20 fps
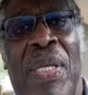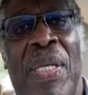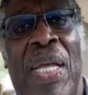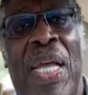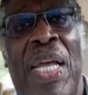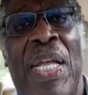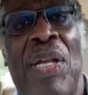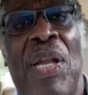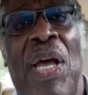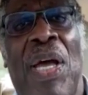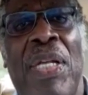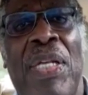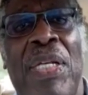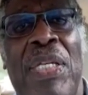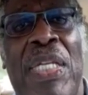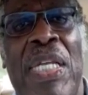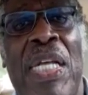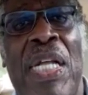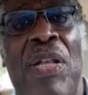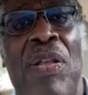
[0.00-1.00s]
And not
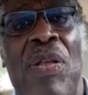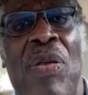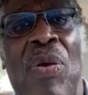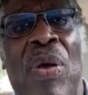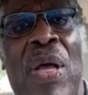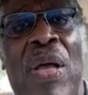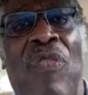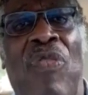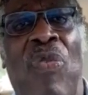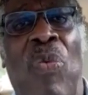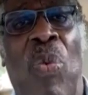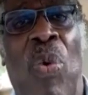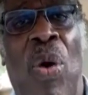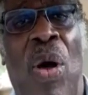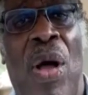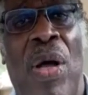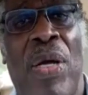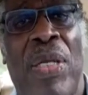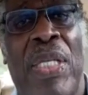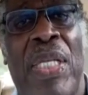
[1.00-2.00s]
until you have
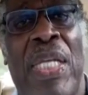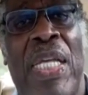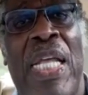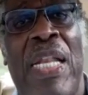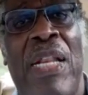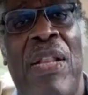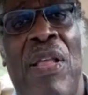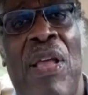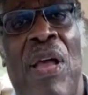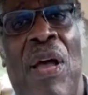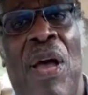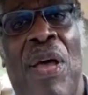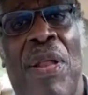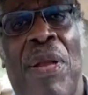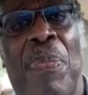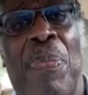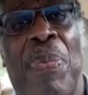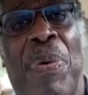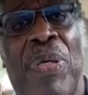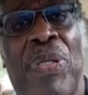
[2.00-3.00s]
walked in the
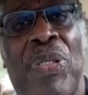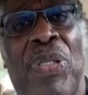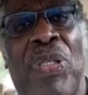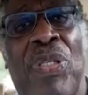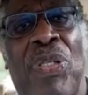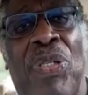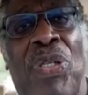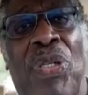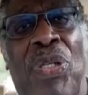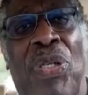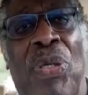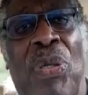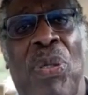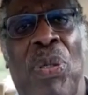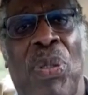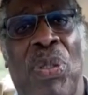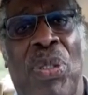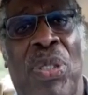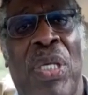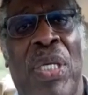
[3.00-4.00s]
other person's
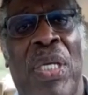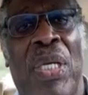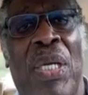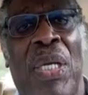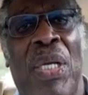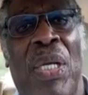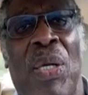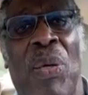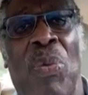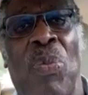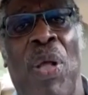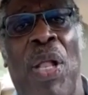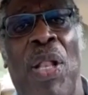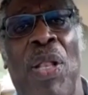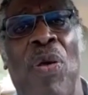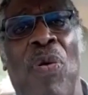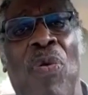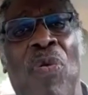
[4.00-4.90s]
shoes will you